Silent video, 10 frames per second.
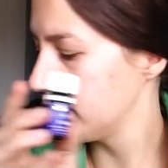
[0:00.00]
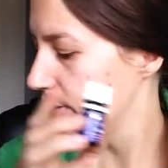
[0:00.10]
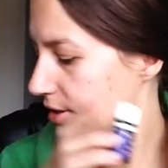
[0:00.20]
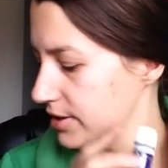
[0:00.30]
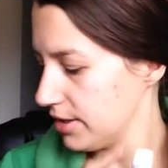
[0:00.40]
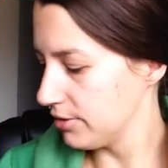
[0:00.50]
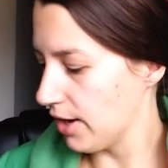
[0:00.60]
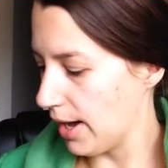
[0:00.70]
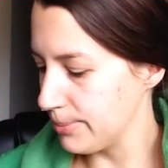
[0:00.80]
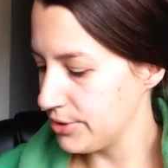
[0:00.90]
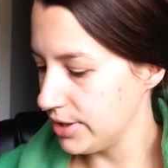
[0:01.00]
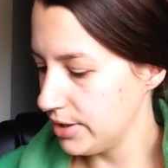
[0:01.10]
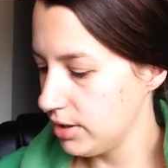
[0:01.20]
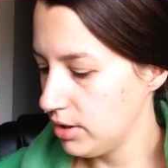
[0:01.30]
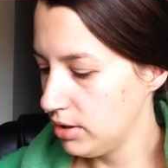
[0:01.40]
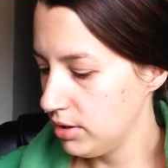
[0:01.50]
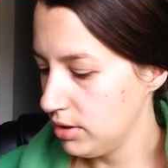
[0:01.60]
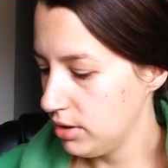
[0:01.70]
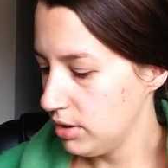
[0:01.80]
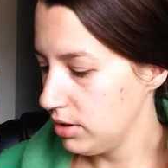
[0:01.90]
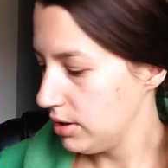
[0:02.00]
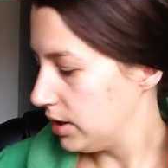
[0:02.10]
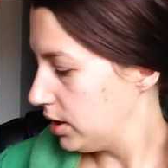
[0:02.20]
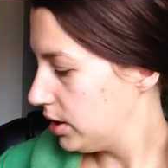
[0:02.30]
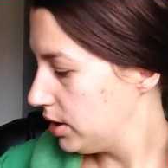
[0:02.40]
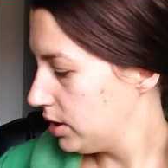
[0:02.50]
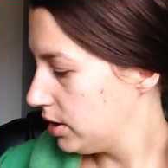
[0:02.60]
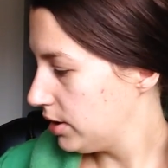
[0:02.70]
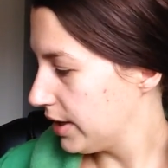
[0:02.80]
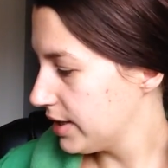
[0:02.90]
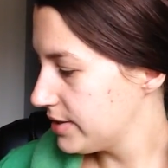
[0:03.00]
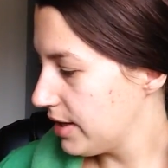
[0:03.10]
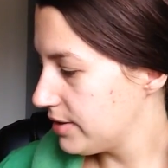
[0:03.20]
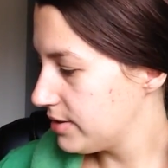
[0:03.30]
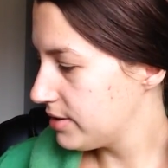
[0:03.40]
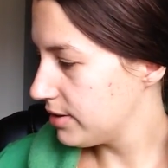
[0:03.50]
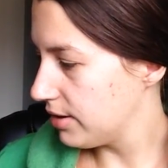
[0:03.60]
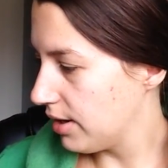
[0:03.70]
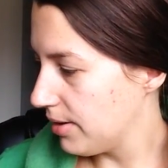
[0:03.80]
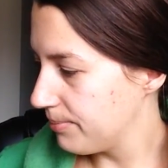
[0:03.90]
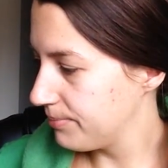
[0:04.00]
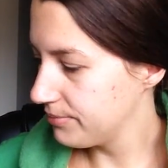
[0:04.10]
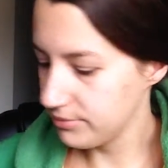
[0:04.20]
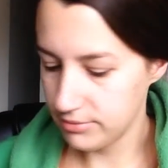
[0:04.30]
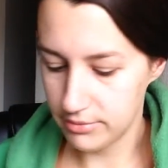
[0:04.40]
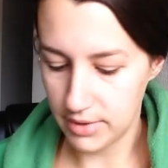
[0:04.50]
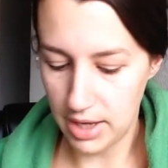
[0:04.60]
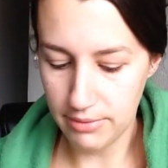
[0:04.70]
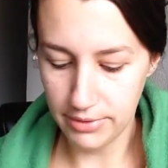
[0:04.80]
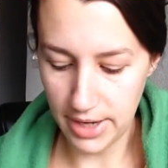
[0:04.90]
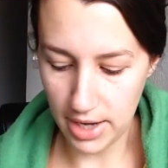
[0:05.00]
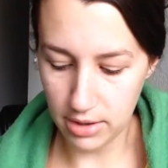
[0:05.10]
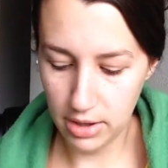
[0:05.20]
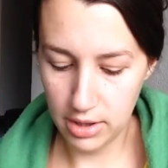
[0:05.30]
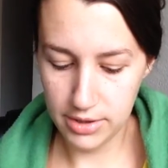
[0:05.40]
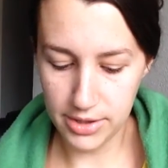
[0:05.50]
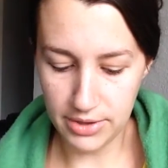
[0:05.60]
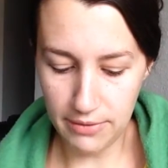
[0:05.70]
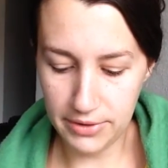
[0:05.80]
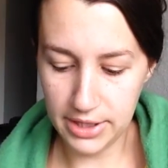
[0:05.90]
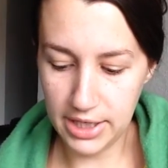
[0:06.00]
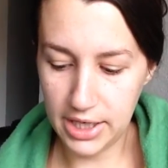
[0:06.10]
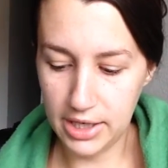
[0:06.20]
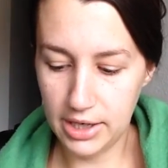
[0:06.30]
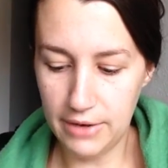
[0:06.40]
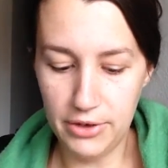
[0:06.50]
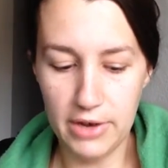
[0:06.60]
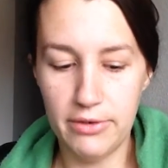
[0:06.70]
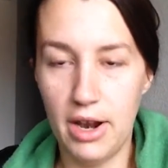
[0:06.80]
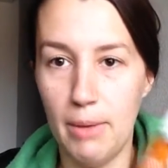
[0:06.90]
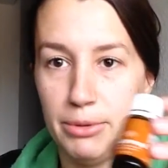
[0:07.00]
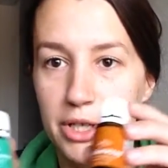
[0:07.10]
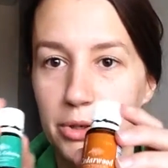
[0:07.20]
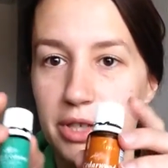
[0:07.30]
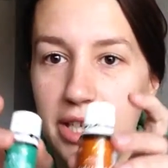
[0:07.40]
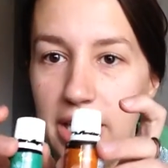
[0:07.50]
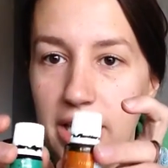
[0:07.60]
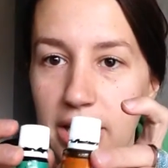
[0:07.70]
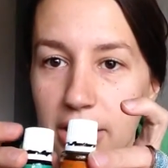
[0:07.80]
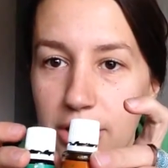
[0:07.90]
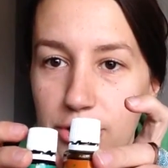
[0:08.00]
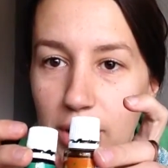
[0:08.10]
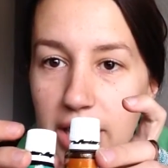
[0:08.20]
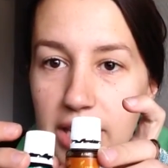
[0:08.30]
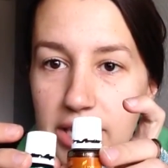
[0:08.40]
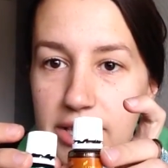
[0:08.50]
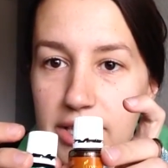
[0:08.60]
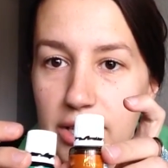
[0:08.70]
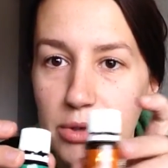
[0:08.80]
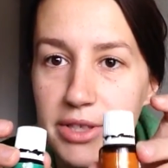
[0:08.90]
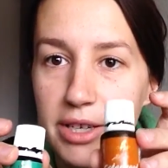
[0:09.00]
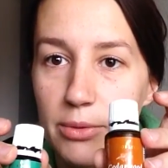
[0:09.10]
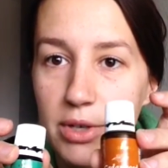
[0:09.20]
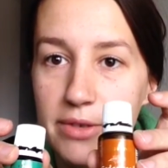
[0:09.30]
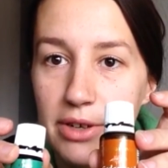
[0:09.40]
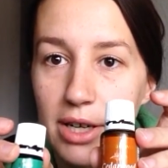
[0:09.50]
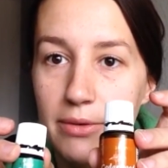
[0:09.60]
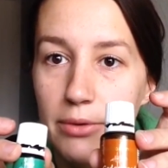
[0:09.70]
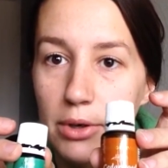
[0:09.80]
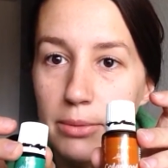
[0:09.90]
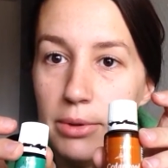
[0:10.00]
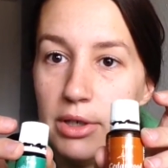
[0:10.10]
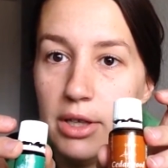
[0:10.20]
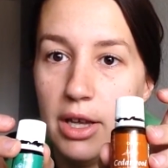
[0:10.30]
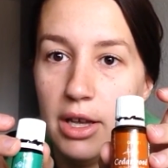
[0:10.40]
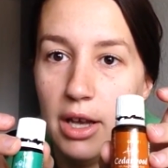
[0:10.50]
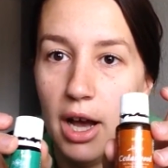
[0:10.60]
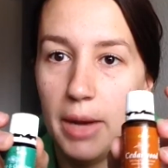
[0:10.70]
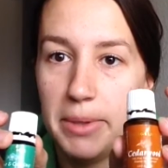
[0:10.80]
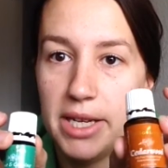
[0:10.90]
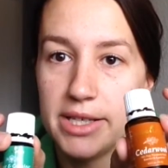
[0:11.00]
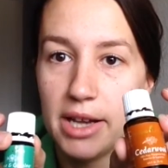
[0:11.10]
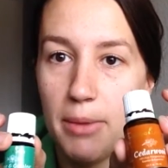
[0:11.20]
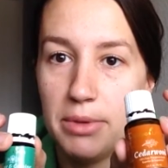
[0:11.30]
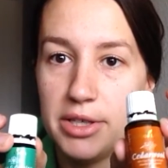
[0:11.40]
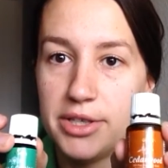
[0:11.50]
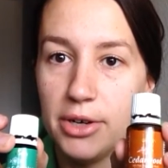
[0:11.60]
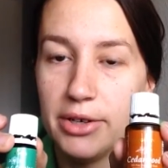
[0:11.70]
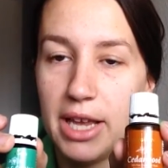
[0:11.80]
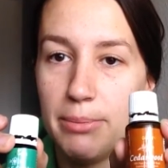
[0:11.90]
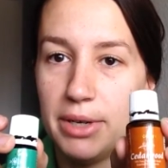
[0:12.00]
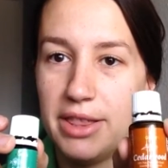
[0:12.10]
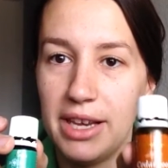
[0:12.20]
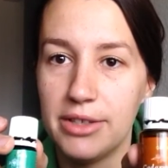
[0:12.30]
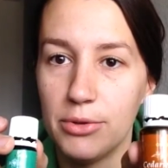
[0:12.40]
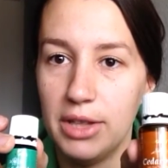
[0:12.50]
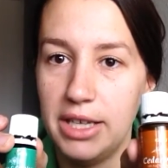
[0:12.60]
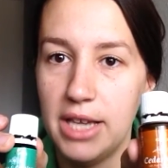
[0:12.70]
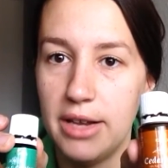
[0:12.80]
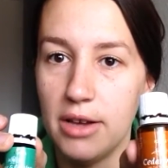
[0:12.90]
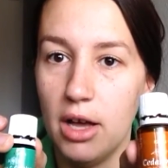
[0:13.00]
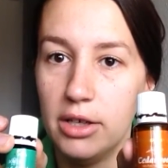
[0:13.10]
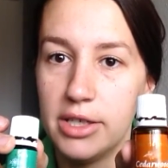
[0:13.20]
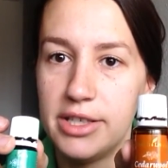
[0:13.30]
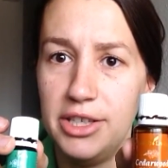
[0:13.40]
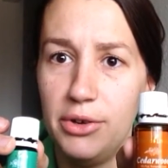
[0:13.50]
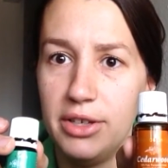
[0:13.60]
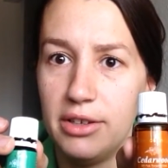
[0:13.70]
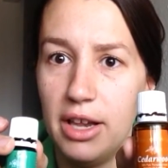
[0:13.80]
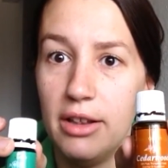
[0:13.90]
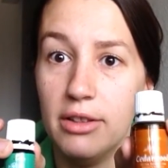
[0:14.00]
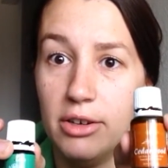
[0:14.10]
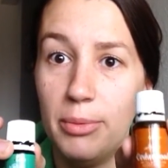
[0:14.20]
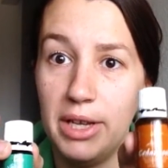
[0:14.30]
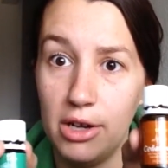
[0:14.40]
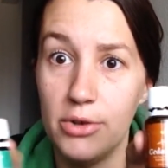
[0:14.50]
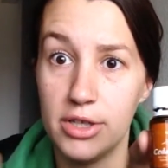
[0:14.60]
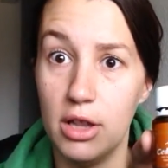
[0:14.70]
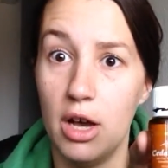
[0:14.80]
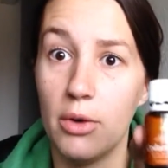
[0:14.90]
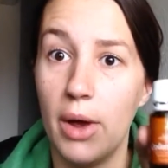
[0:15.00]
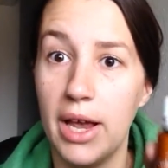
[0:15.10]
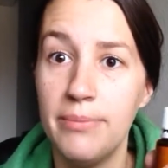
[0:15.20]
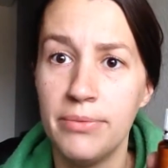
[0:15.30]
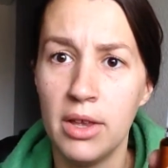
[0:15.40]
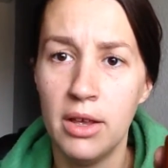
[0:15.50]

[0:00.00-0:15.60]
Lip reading: So that's another option. And I guess that's it for now. So definitely, if you have an opportunity, try these two. Cedarwood's very affordable. It doesn't come in the starter kit, but I think it's only like $10, and a little bit goes a long way.